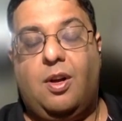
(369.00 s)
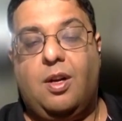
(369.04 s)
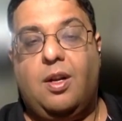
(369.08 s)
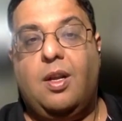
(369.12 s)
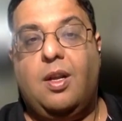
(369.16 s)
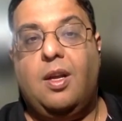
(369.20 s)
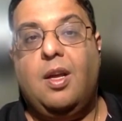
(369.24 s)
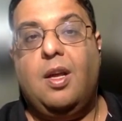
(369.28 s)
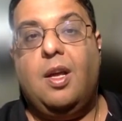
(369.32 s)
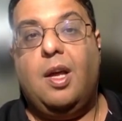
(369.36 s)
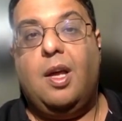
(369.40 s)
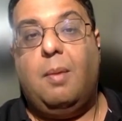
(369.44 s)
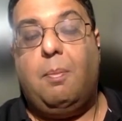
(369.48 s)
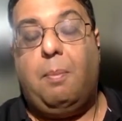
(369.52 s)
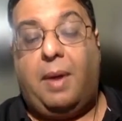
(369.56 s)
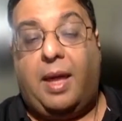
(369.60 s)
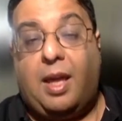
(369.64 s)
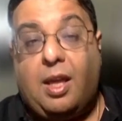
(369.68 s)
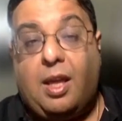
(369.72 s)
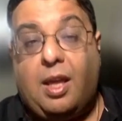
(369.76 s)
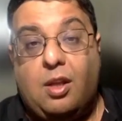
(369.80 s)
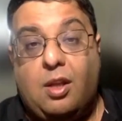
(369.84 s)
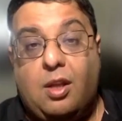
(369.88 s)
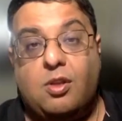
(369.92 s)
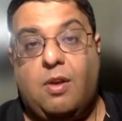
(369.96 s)
on
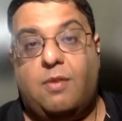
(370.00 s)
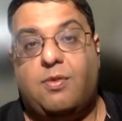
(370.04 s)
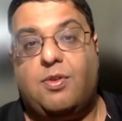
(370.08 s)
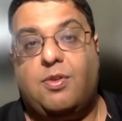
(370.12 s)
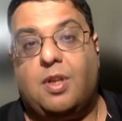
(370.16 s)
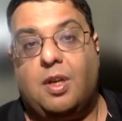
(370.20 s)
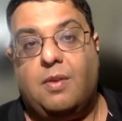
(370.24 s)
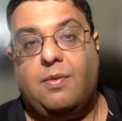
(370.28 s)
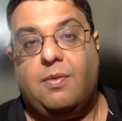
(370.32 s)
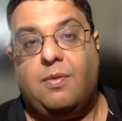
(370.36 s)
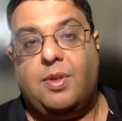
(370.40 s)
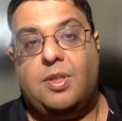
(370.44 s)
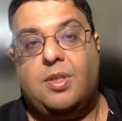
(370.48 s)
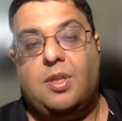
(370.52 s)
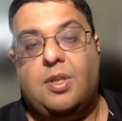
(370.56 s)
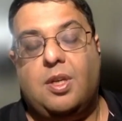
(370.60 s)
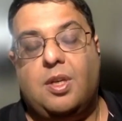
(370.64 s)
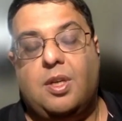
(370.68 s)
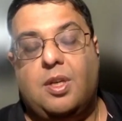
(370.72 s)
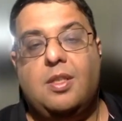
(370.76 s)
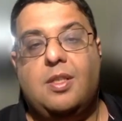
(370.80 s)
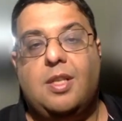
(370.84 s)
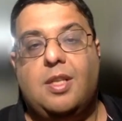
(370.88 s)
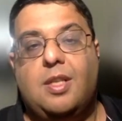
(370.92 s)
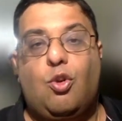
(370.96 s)
Microsoft
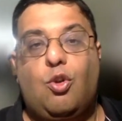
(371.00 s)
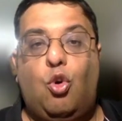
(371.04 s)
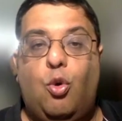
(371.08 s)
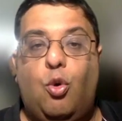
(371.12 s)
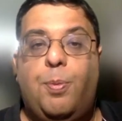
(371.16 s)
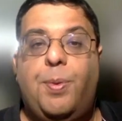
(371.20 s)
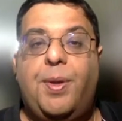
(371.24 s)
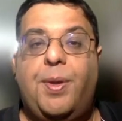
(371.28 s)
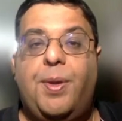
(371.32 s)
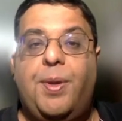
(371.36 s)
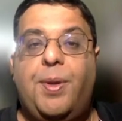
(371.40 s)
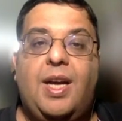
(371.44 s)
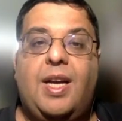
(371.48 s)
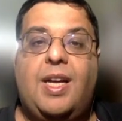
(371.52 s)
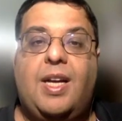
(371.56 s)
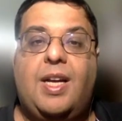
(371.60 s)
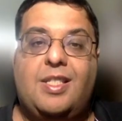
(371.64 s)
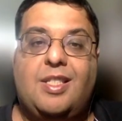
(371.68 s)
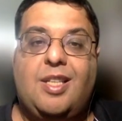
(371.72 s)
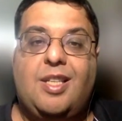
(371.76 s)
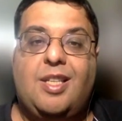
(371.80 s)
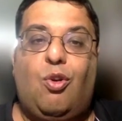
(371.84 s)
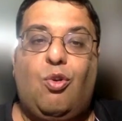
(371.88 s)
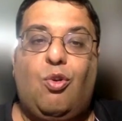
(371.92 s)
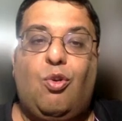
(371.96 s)
services that OpenAI is
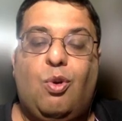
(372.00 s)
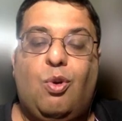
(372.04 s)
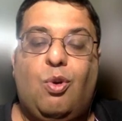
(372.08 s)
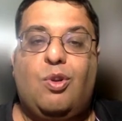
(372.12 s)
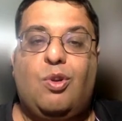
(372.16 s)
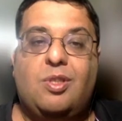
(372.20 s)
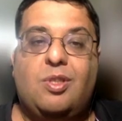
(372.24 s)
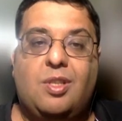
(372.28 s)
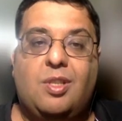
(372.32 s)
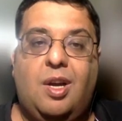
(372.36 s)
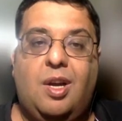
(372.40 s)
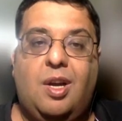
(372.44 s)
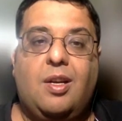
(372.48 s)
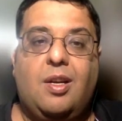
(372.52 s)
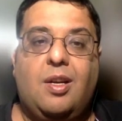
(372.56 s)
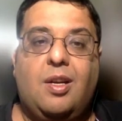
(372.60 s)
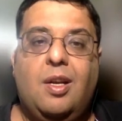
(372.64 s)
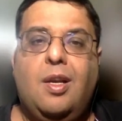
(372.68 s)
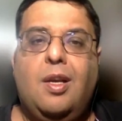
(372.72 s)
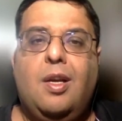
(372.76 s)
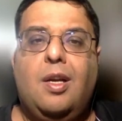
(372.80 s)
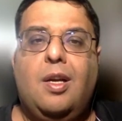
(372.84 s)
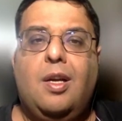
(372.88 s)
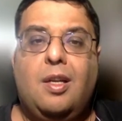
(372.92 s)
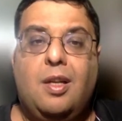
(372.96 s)
now going to start
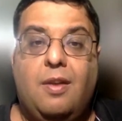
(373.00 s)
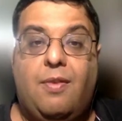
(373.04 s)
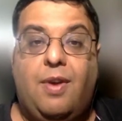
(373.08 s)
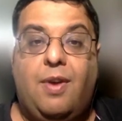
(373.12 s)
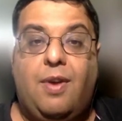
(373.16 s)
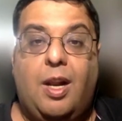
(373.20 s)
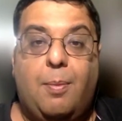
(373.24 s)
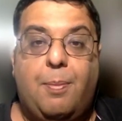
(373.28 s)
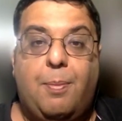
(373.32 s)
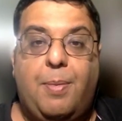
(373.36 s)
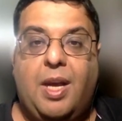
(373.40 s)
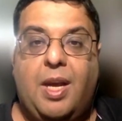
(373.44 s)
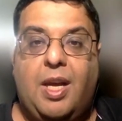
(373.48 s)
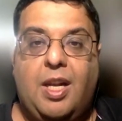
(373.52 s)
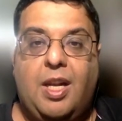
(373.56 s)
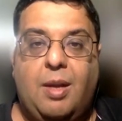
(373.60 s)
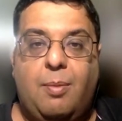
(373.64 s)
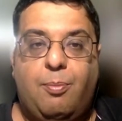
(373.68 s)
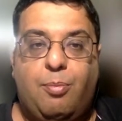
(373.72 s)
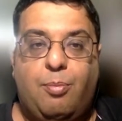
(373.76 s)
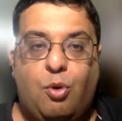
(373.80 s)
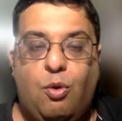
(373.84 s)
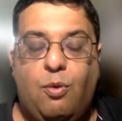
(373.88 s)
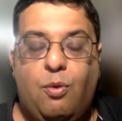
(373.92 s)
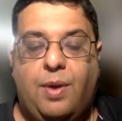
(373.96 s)
developing and
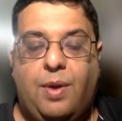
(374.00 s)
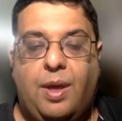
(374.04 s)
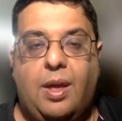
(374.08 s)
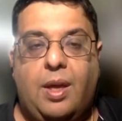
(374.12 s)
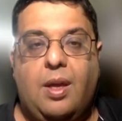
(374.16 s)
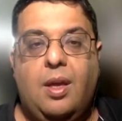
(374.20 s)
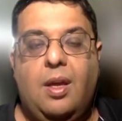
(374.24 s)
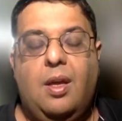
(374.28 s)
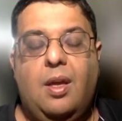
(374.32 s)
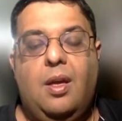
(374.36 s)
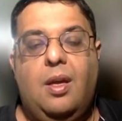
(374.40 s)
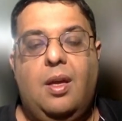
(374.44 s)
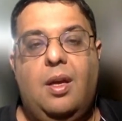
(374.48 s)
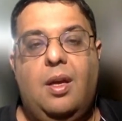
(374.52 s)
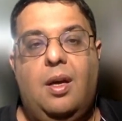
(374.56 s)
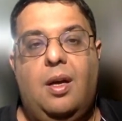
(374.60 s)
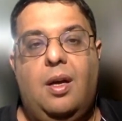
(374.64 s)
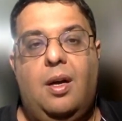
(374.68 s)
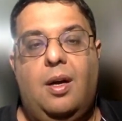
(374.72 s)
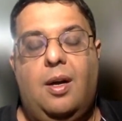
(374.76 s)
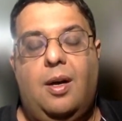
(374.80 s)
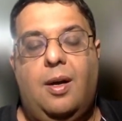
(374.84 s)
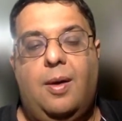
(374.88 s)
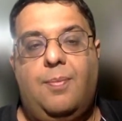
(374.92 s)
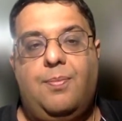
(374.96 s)
improving.
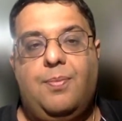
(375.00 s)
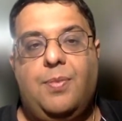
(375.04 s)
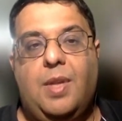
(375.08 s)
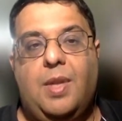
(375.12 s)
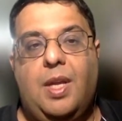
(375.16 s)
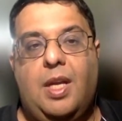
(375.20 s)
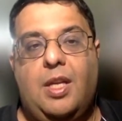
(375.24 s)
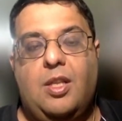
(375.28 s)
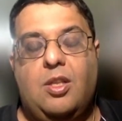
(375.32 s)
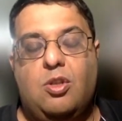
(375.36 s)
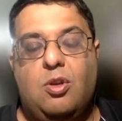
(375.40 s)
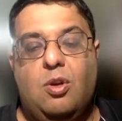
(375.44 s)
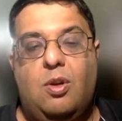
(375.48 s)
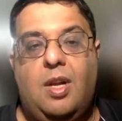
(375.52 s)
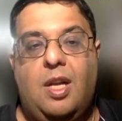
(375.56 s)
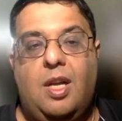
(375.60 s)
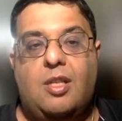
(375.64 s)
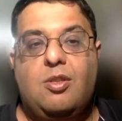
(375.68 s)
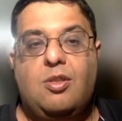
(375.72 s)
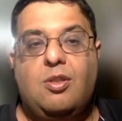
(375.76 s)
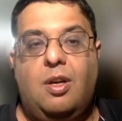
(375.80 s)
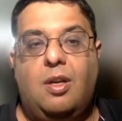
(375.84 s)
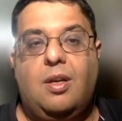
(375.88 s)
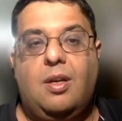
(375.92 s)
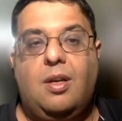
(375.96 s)

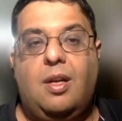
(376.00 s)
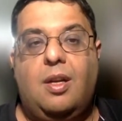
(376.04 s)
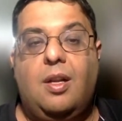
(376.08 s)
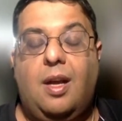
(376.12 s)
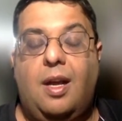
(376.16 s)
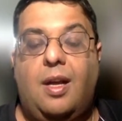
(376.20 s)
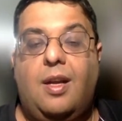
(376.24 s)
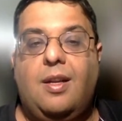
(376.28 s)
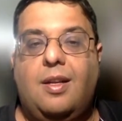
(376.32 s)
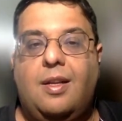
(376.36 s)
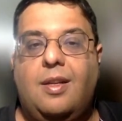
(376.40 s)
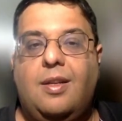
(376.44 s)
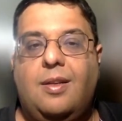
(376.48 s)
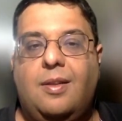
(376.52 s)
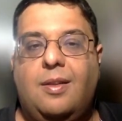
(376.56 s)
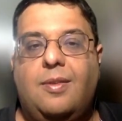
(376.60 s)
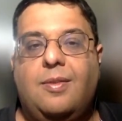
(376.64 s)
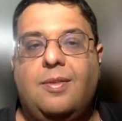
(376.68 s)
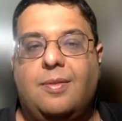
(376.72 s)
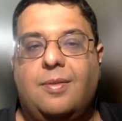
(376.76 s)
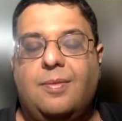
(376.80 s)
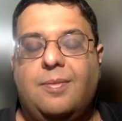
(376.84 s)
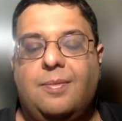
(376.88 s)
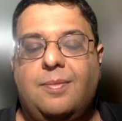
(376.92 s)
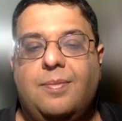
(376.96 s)
Especially now after all
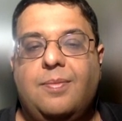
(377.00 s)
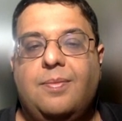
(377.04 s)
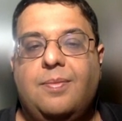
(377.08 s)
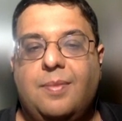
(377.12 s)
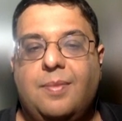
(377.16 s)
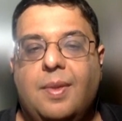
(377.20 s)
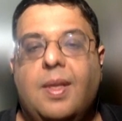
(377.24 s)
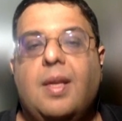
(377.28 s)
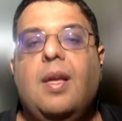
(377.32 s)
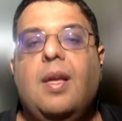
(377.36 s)
that's gone down